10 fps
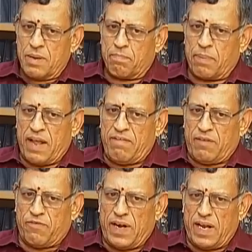
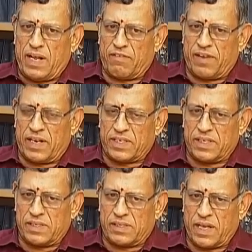Private funding of
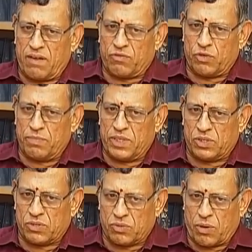elections have to be
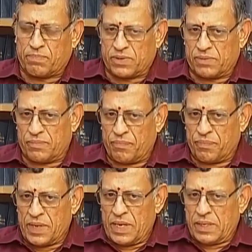stopped.
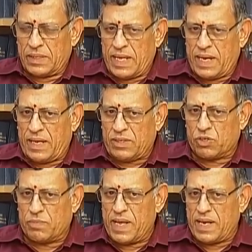There has
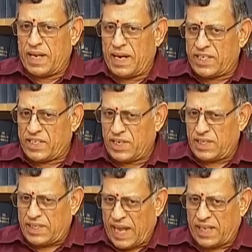to be an election
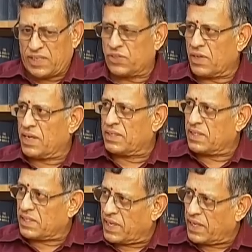tax at the
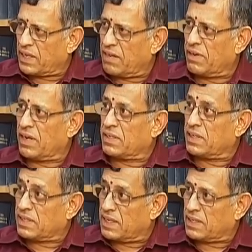state level, at the
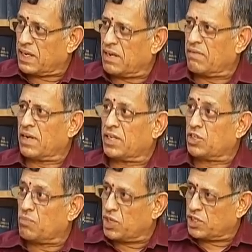central level, at
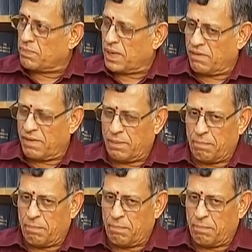the municipal level.